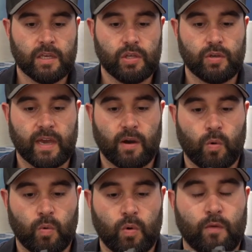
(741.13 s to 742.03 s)
You get
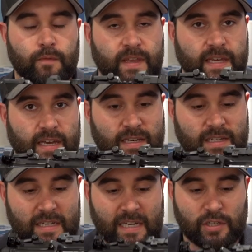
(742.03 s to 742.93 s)
all of the
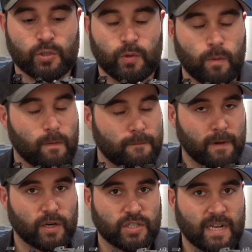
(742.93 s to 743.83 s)
additional
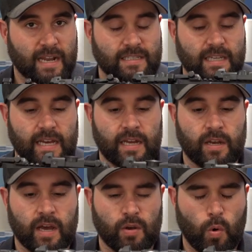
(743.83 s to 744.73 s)
functionality
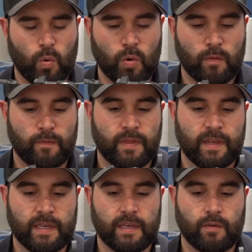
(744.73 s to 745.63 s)
and all of
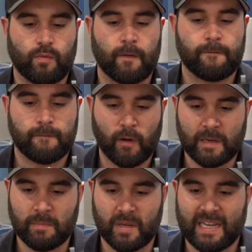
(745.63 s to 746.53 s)
the
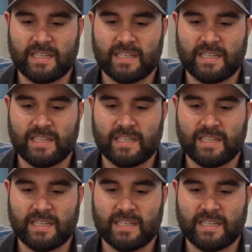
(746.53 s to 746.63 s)
refinement.